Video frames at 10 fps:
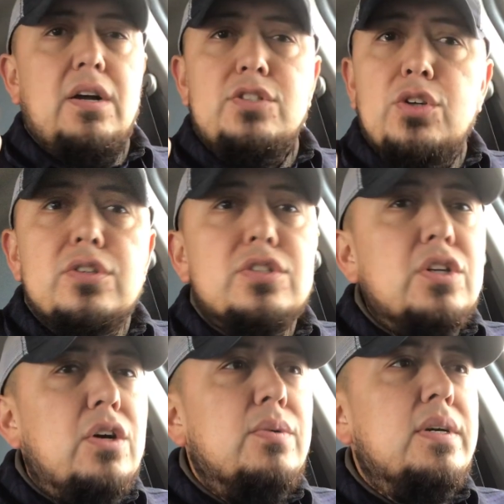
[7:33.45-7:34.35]

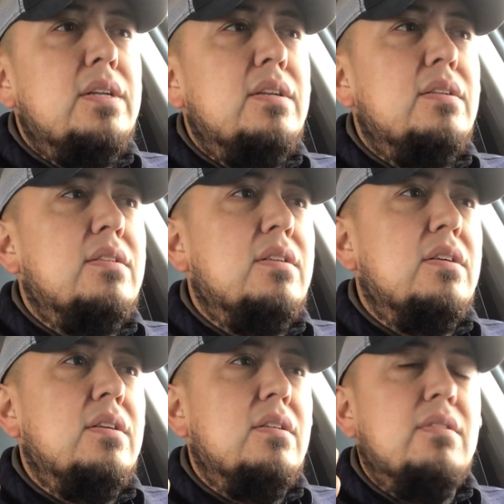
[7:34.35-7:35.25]
church-going,
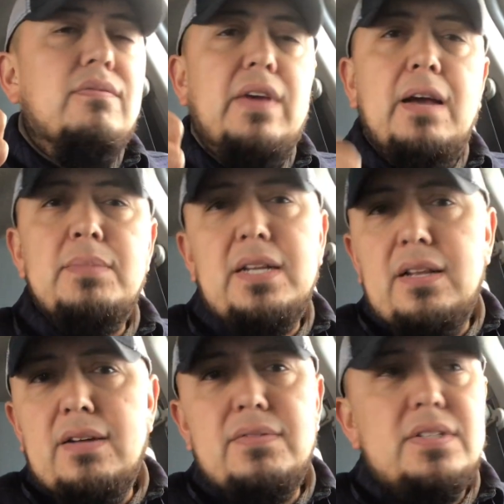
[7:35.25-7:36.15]

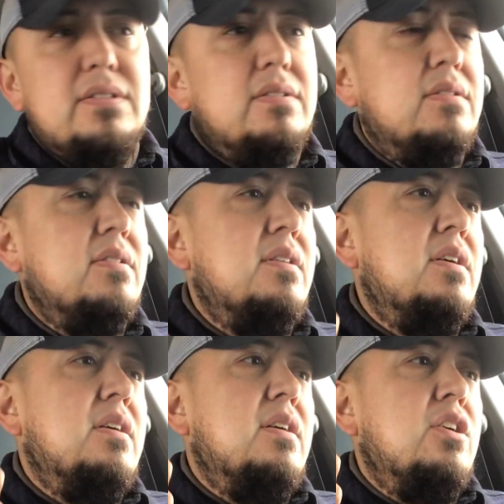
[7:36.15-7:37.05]
family-loving,
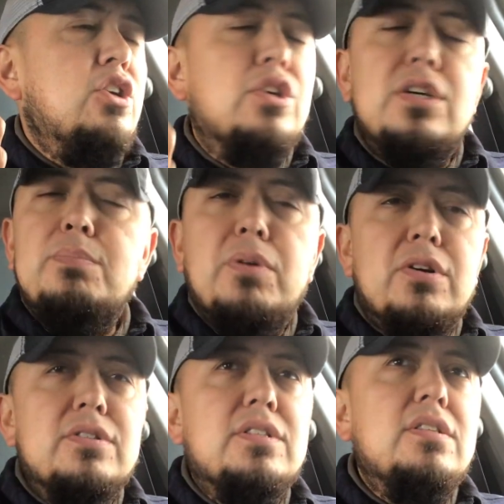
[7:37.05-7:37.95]
good
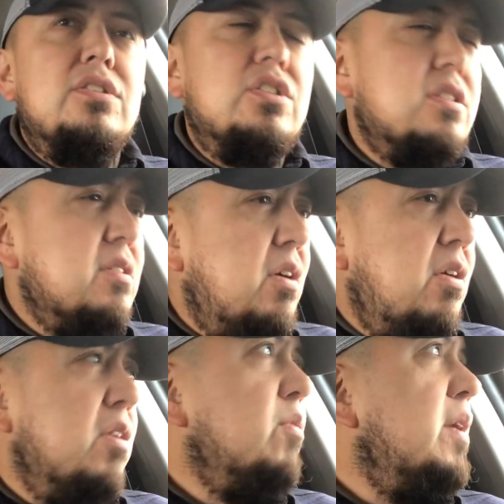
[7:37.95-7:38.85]
person, just
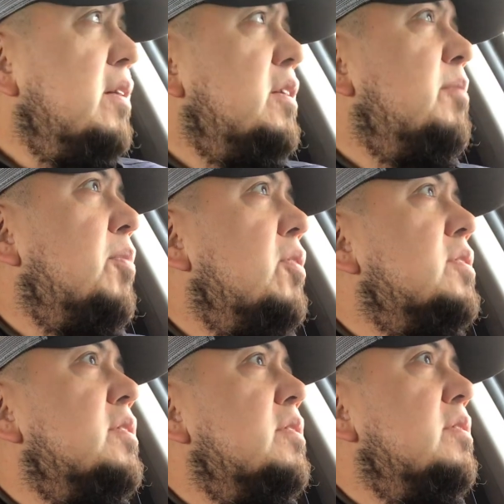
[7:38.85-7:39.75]
all around good
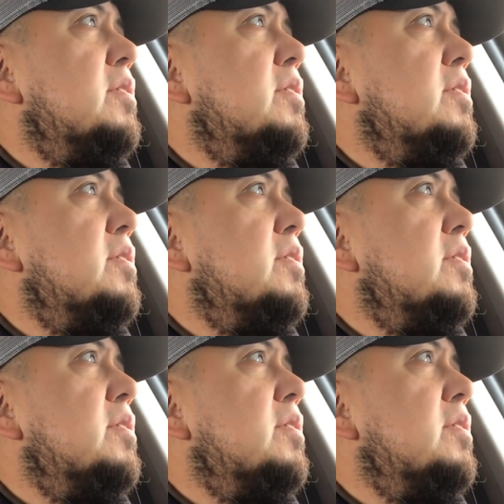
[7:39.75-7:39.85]
person,